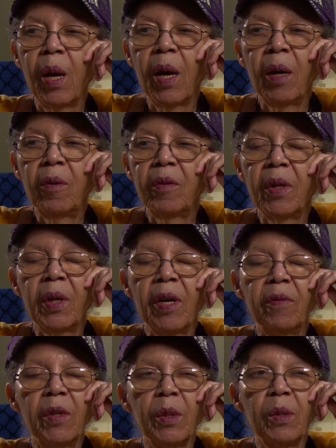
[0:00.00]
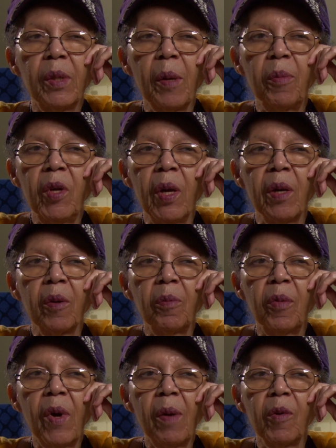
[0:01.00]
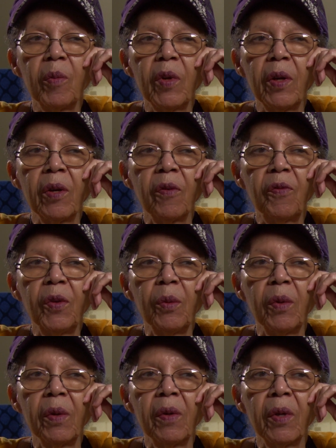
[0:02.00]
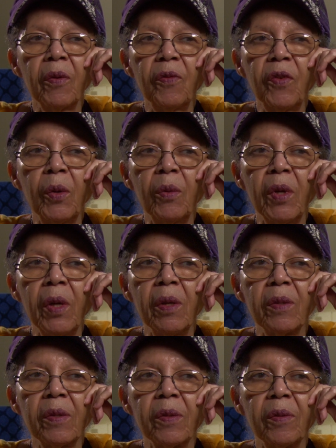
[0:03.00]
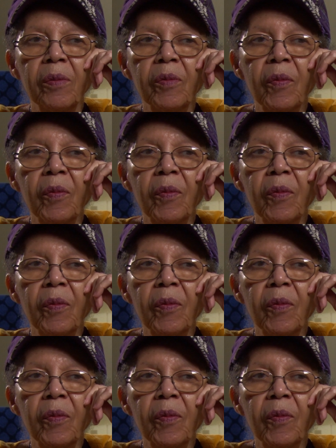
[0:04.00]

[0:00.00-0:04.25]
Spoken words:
I don't think I've touched that piano probably in a few years.